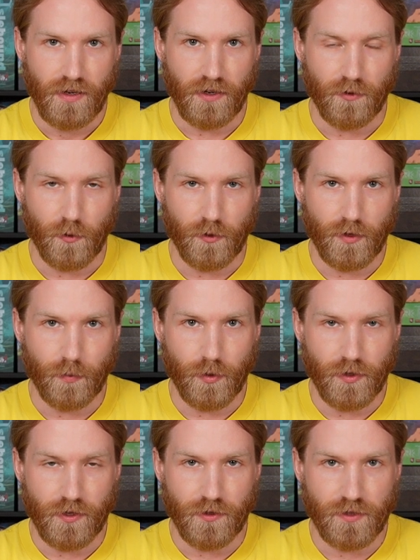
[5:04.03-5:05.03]
in order to
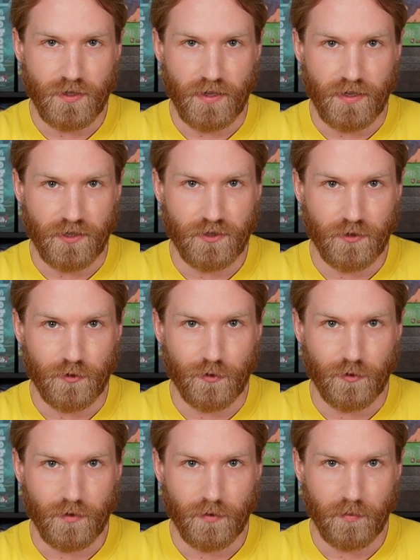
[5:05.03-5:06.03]
produce
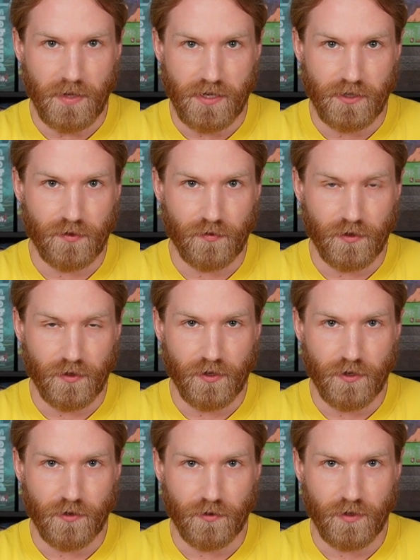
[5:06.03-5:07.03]
additional bees for
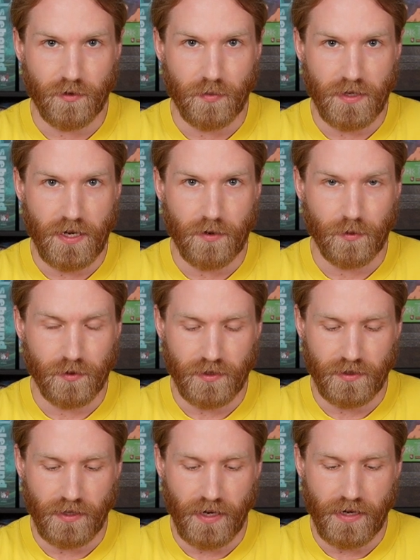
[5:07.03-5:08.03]
you to be able to
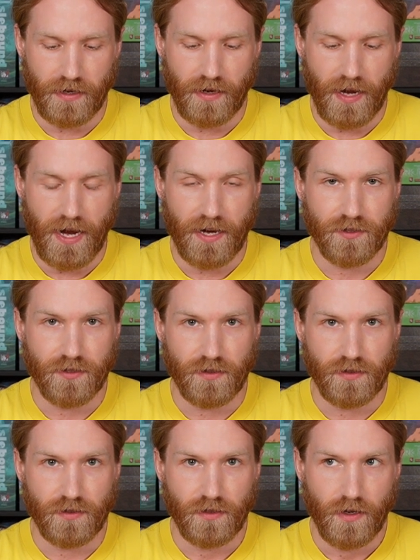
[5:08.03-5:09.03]
take
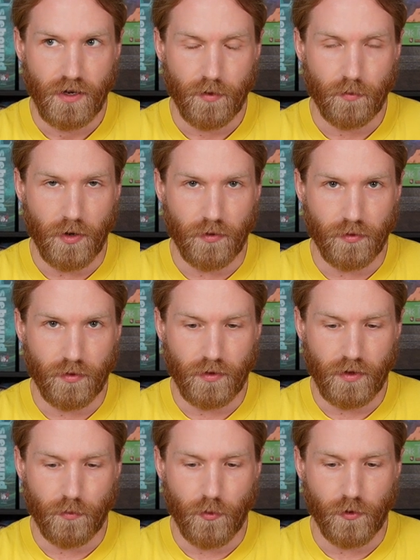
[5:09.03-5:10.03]
actions both
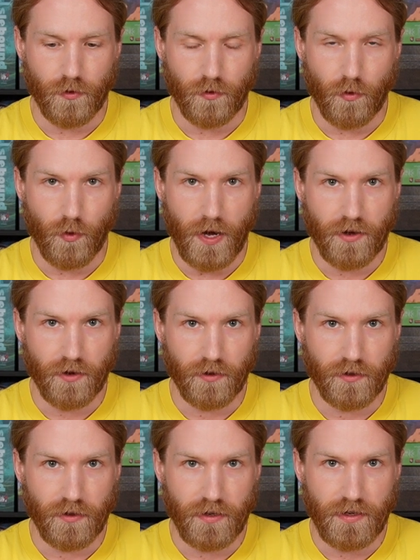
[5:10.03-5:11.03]
more
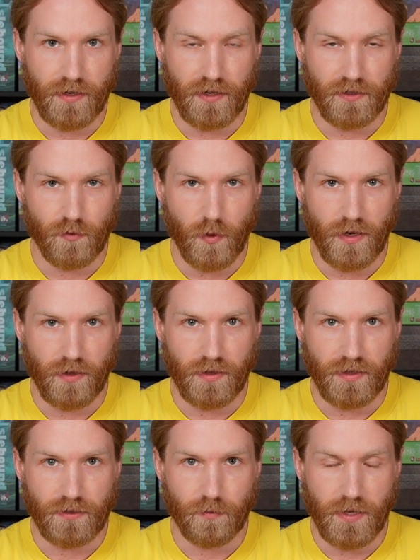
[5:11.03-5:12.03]
regularly, as well
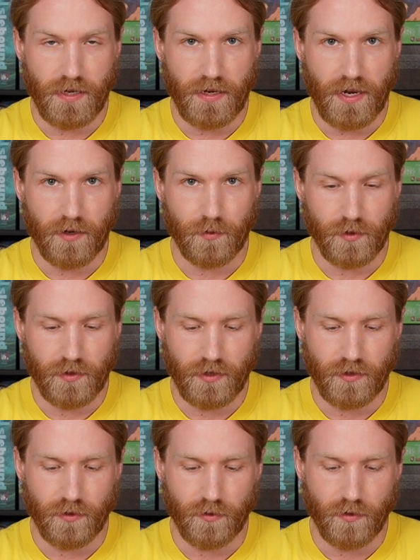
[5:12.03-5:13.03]
as being able
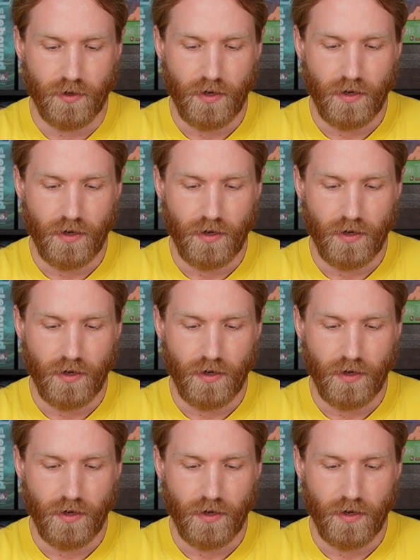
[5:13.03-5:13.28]
to